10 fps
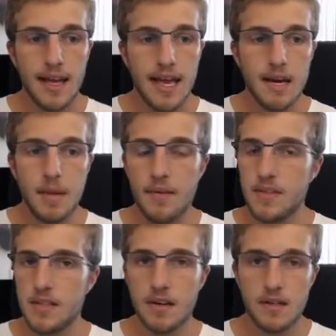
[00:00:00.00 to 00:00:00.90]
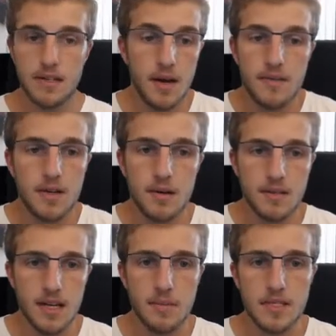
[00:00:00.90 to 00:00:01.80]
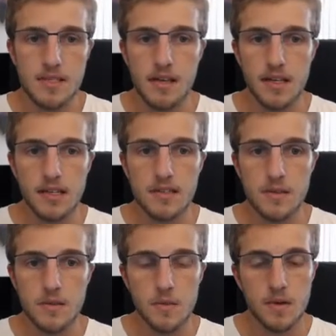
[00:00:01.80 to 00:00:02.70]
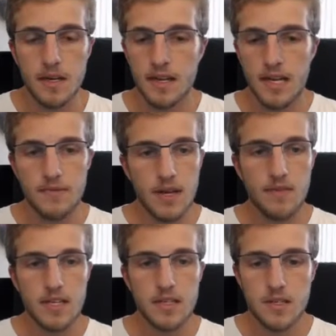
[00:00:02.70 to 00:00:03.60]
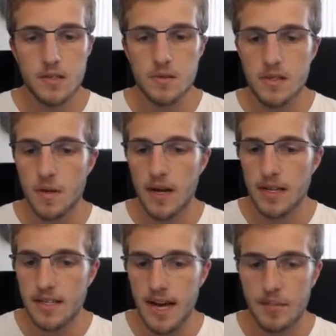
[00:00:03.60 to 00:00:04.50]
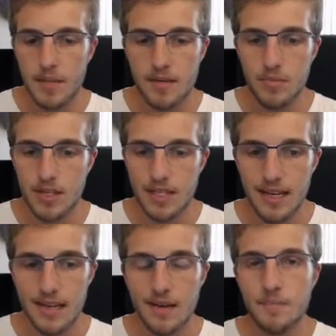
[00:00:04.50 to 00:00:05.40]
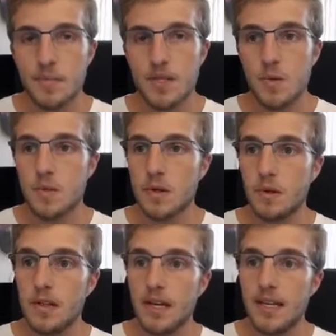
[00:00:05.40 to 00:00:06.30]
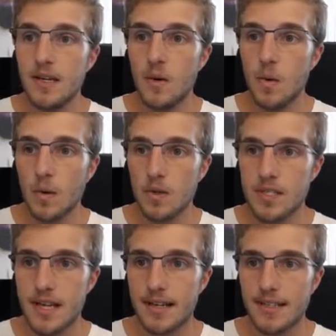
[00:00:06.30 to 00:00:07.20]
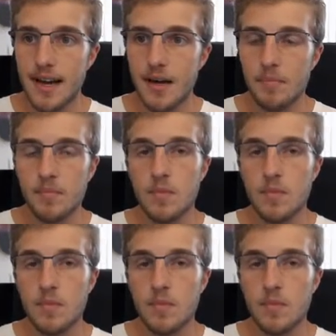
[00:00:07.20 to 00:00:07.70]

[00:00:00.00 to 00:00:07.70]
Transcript: and I'm having a hard time installing it. So if you have any issues, go ahead, comment. But again, the tools are LuckyOrange.com.